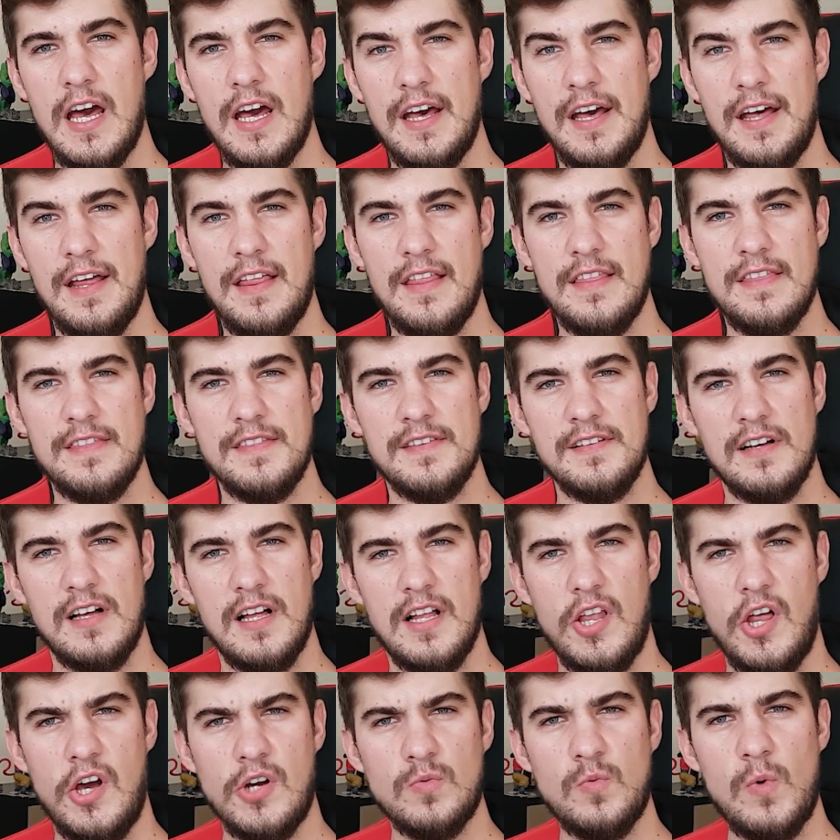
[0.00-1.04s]
and
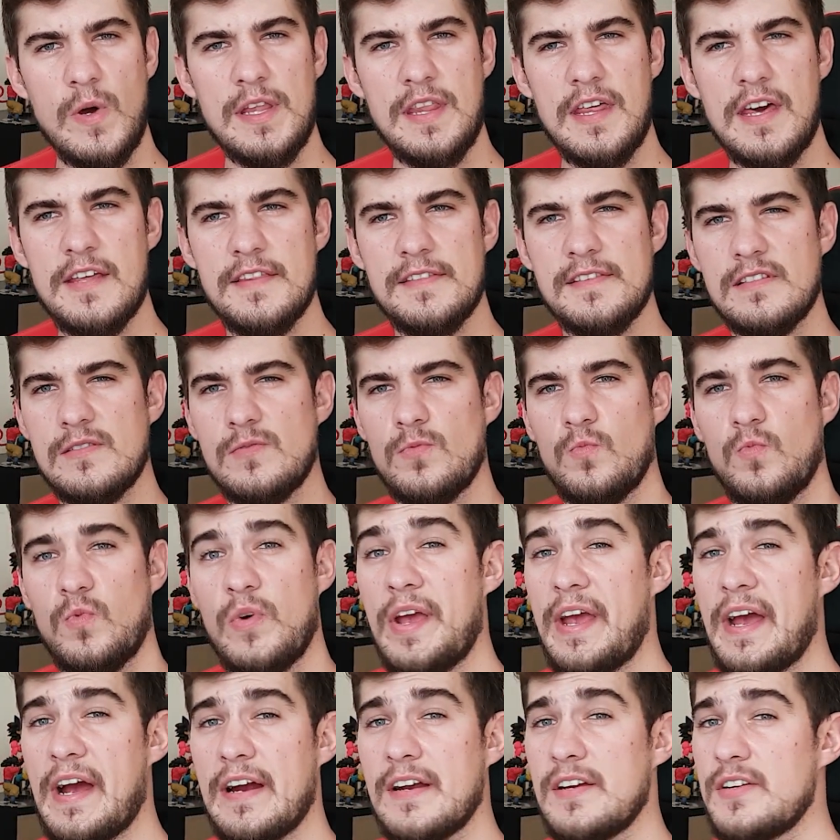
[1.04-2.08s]
along with it
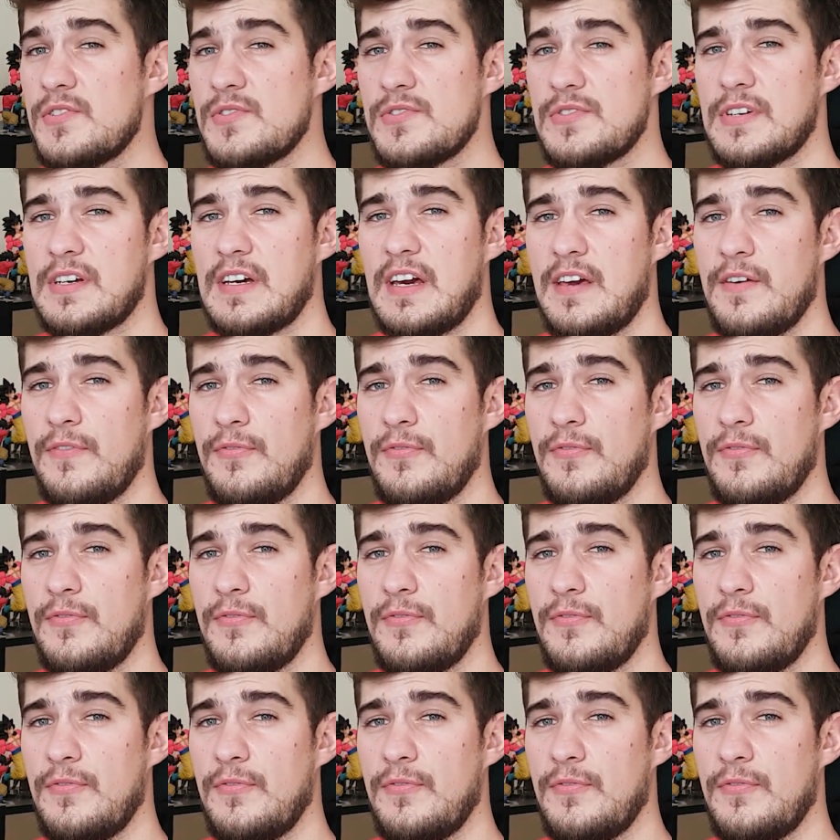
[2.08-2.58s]
we are using